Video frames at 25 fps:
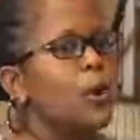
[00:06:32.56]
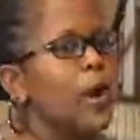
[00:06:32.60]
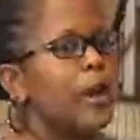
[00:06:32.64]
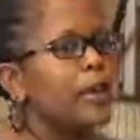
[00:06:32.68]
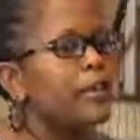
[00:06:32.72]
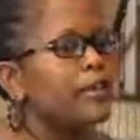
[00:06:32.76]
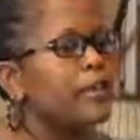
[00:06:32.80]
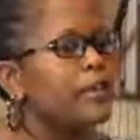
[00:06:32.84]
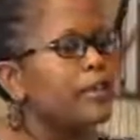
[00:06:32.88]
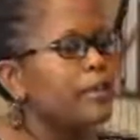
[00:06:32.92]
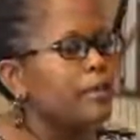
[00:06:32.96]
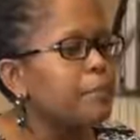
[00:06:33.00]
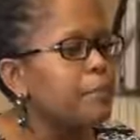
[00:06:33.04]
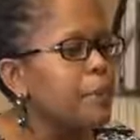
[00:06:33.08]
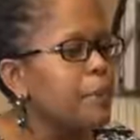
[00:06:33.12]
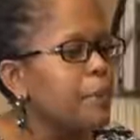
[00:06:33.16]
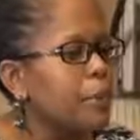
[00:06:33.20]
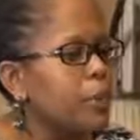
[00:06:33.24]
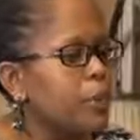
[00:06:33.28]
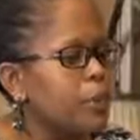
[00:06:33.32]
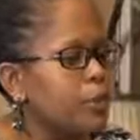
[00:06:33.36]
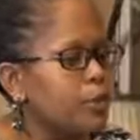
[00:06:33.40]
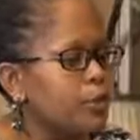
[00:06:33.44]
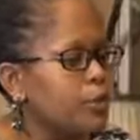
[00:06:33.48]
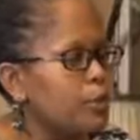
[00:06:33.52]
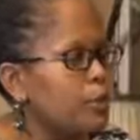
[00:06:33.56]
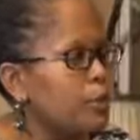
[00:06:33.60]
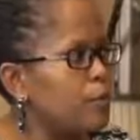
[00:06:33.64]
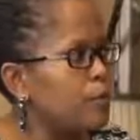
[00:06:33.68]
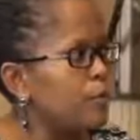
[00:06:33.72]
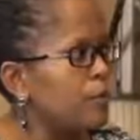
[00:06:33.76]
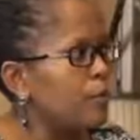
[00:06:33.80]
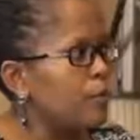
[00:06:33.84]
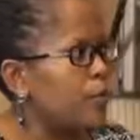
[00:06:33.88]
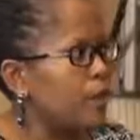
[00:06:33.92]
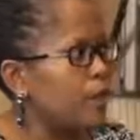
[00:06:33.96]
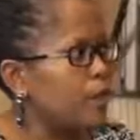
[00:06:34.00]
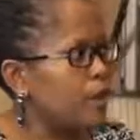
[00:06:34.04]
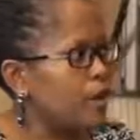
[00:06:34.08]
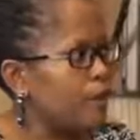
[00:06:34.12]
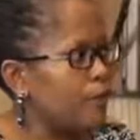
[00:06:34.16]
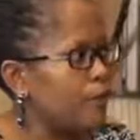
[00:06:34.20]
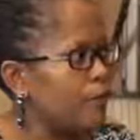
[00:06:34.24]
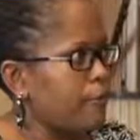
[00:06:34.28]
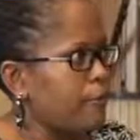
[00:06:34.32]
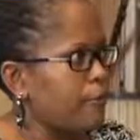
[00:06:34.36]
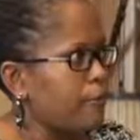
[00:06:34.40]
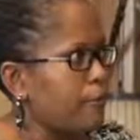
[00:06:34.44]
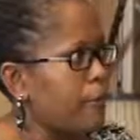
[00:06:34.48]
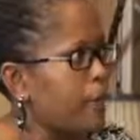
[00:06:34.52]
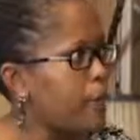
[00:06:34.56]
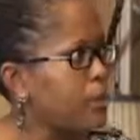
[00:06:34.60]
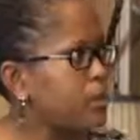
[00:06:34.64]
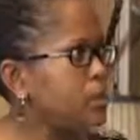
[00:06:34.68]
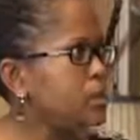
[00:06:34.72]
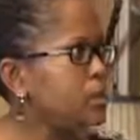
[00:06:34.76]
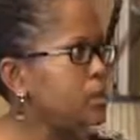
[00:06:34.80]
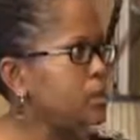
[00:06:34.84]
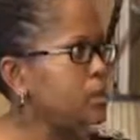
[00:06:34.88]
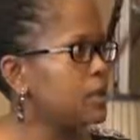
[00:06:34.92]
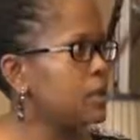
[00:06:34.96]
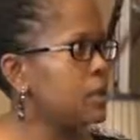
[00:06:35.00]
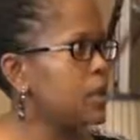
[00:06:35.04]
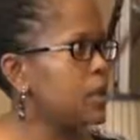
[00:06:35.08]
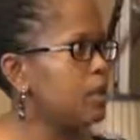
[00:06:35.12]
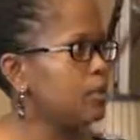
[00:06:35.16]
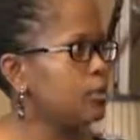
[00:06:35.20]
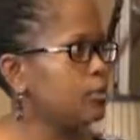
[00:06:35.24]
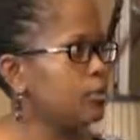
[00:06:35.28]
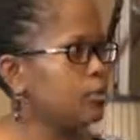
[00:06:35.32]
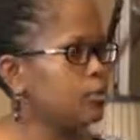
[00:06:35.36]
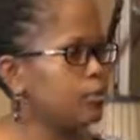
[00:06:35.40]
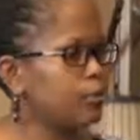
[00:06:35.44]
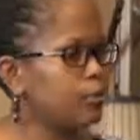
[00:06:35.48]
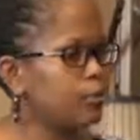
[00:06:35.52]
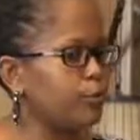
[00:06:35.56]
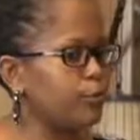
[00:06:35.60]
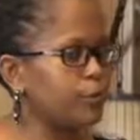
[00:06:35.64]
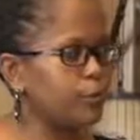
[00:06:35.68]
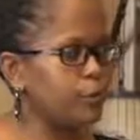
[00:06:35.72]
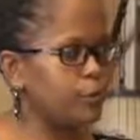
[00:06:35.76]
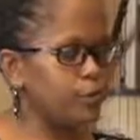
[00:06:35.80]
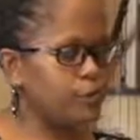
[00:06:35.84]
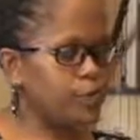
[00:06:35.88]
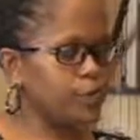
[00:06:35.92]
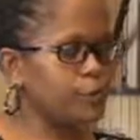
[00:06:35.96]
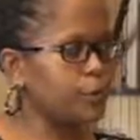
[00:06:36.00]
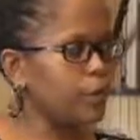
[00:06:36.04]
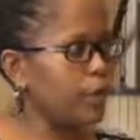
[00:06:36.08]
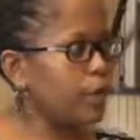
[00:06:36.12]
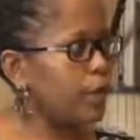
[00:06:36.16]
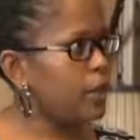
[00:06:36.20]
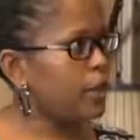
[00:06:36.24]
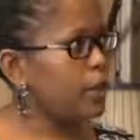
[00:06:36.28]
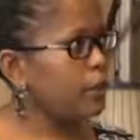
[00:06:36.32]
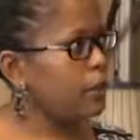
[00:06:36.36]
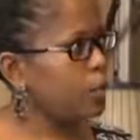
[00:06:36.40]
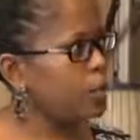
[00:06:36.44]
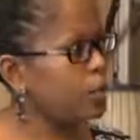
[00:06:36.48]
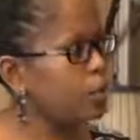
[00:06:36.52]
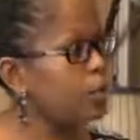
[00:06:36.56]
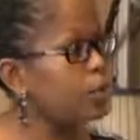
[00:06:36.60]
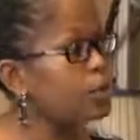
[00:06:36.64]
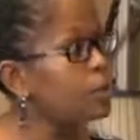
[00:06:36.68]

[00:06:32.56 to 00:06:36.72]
I think people need to move away now from that discussion of who is paying most.